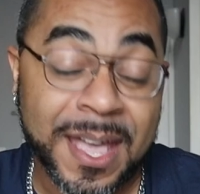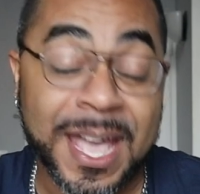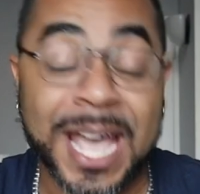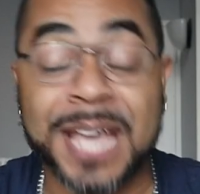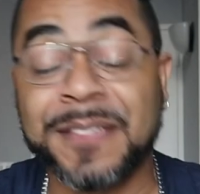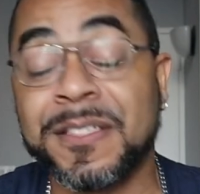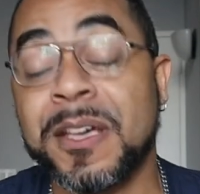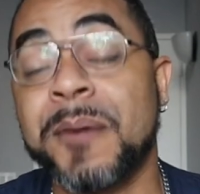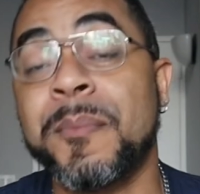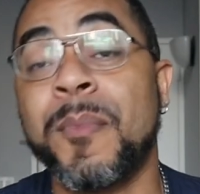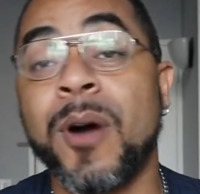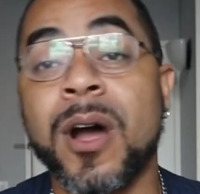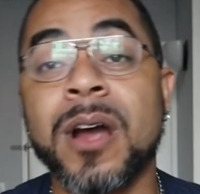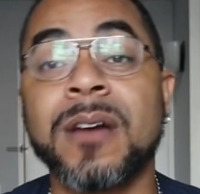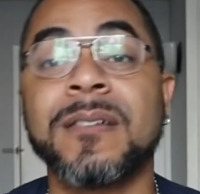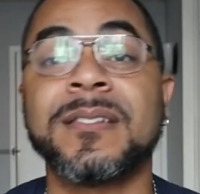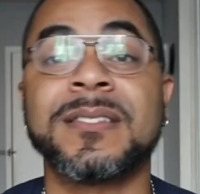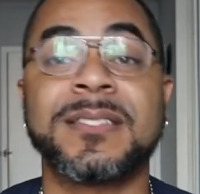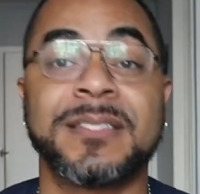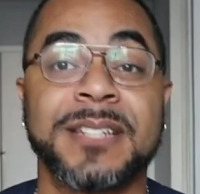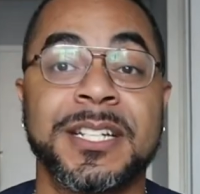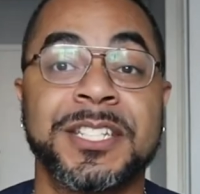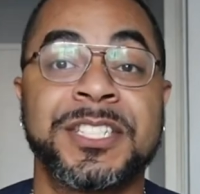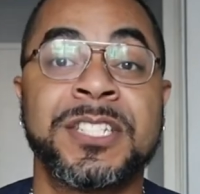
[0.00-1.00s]
And then
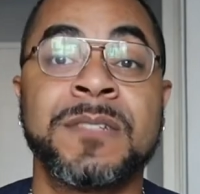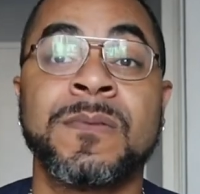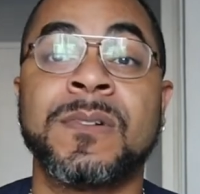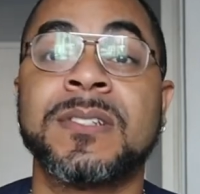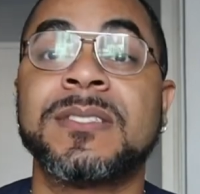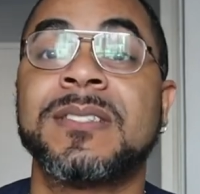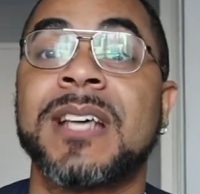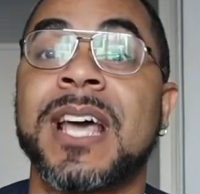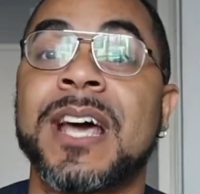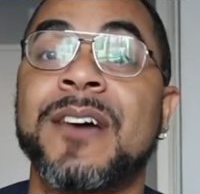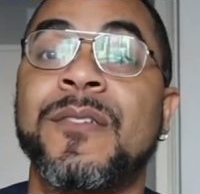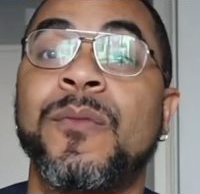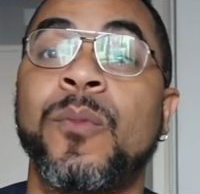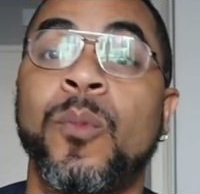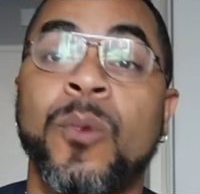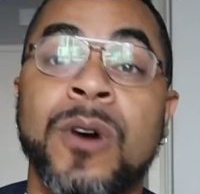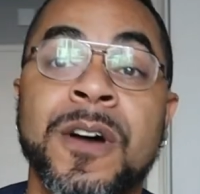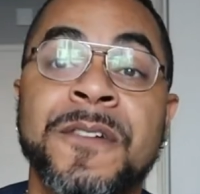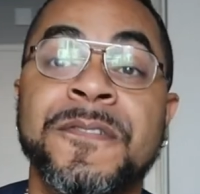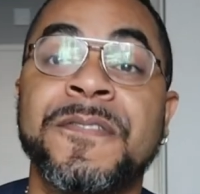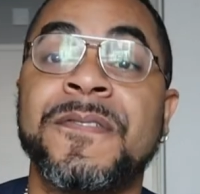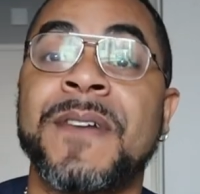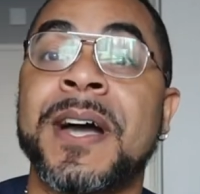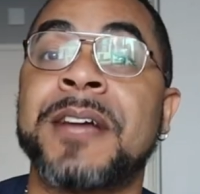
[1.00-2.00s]
Margaret says she wants to have
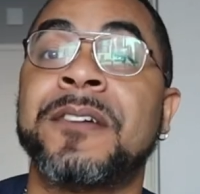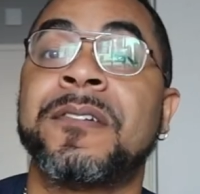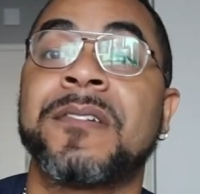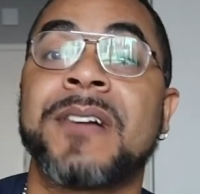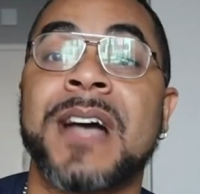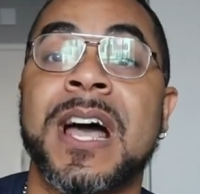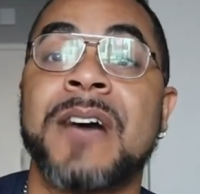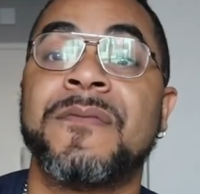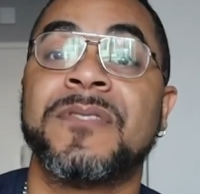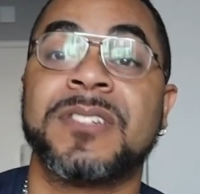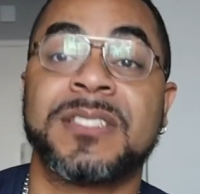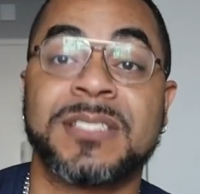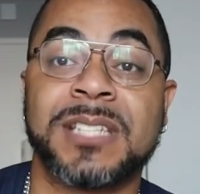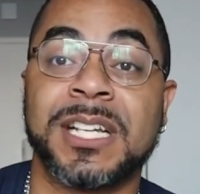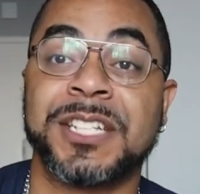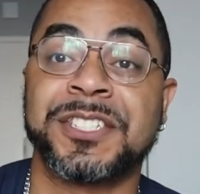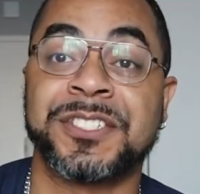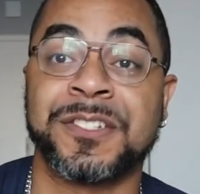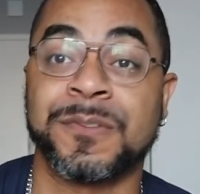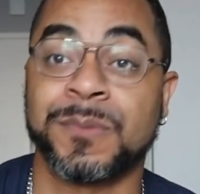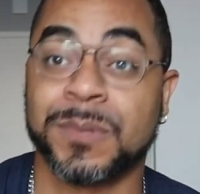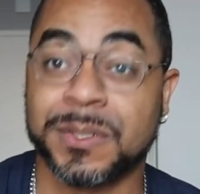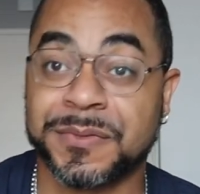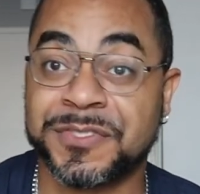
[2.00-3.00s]
one final
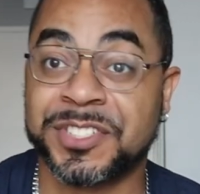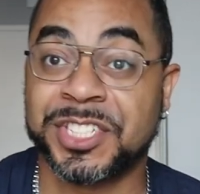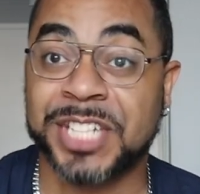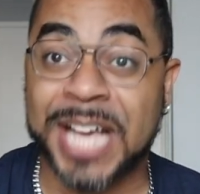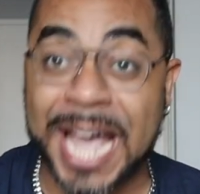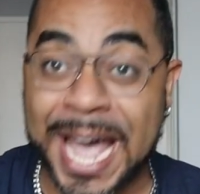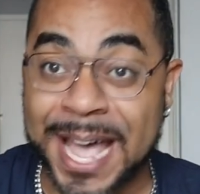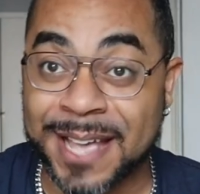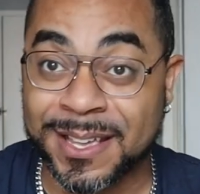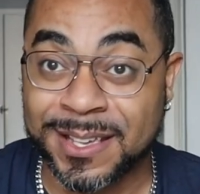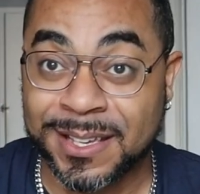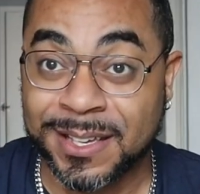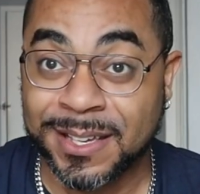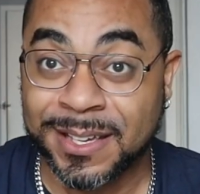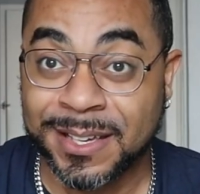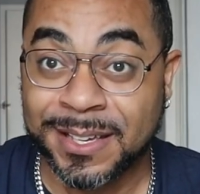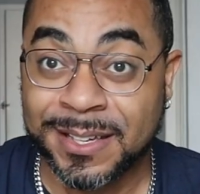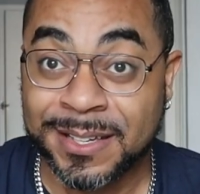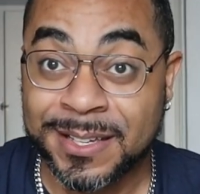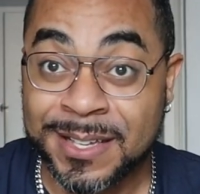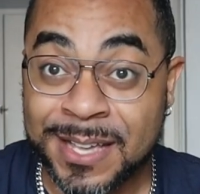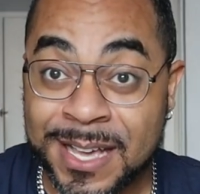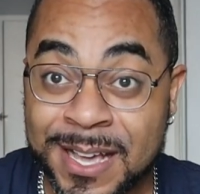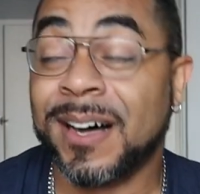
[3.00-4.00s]
conversation with
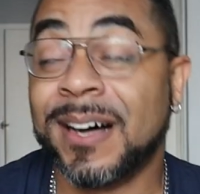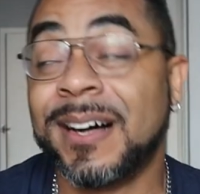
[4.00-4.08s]
Jackie.